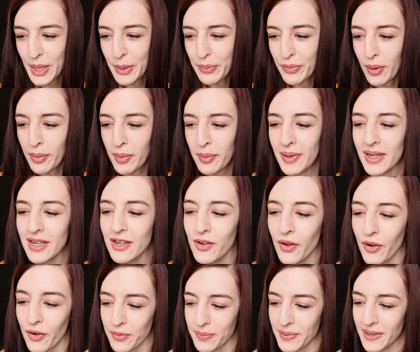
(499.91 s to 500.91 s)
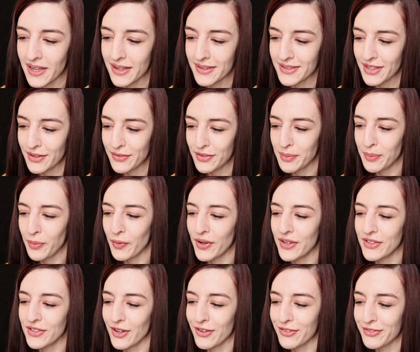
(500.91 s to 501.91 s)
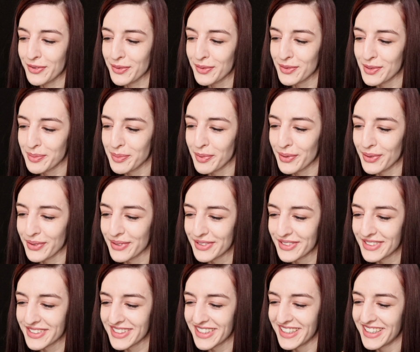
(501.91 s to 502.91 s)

Probably not, but let's give the boys our full support.